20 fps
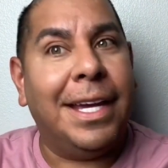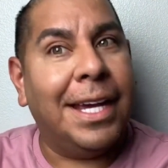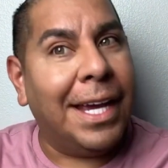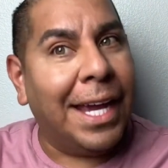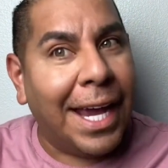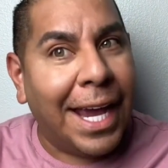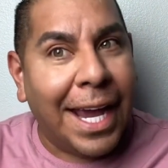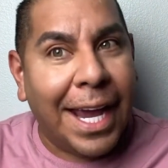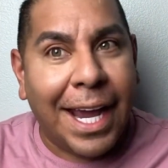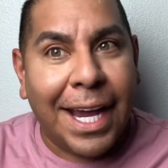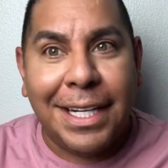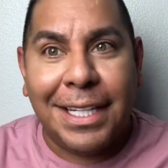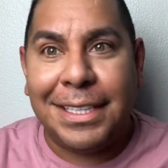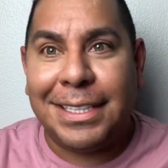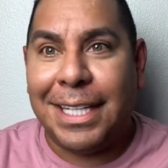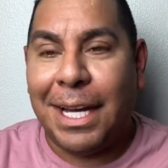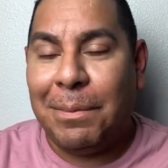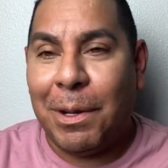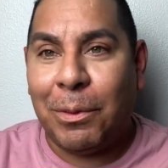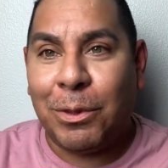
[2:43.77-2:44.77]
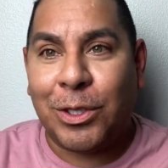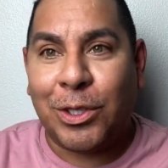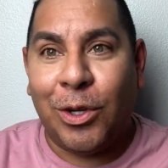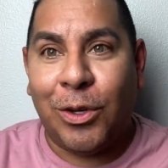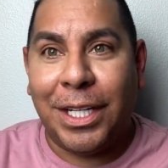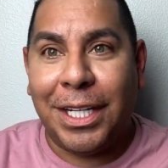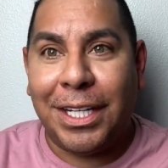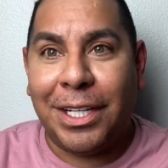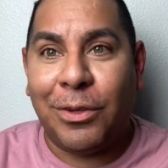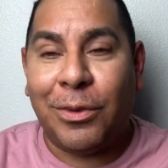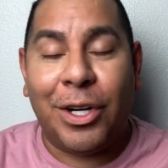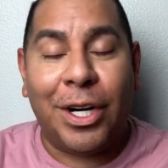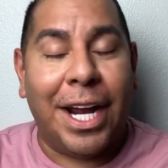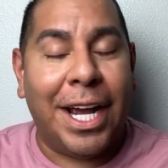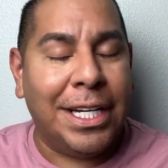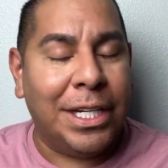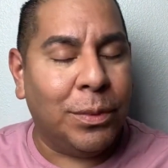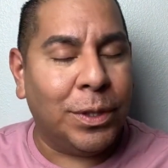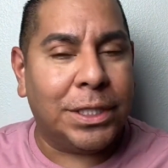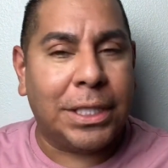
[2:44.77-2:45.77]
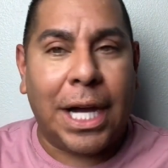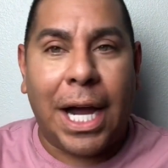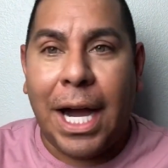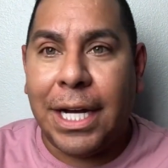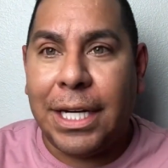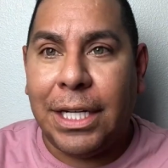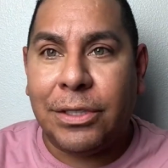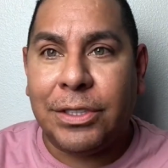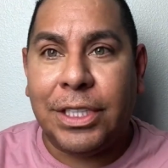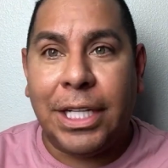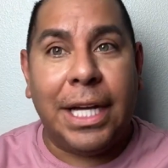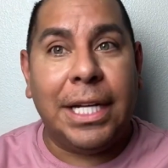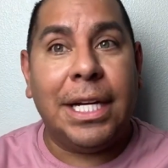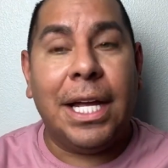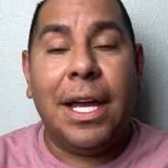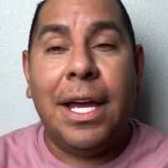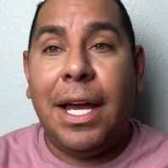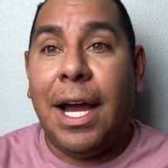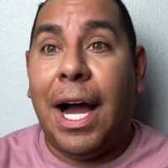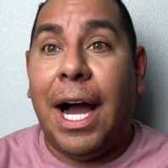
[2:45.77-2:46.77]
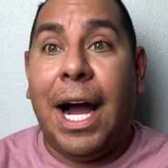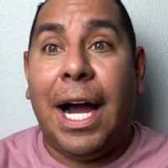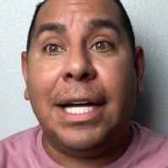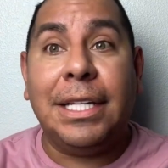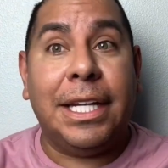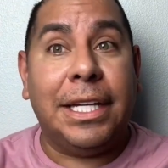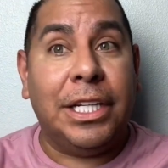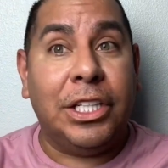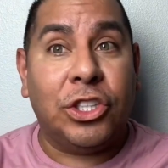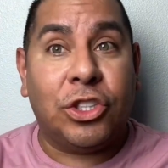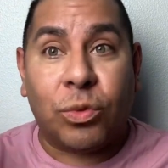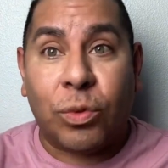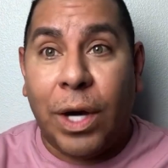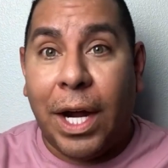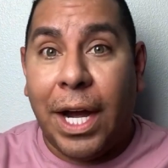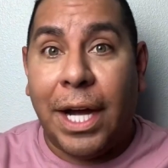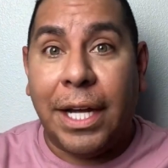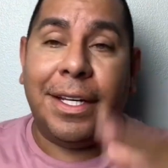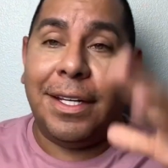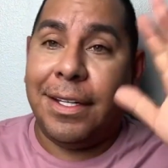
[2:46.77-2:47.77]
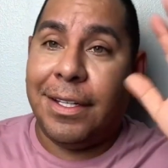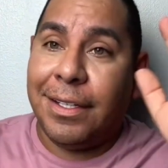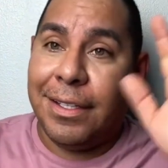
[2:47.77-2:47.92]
anytime I was going anywhere and it was hot outside, I let it dry.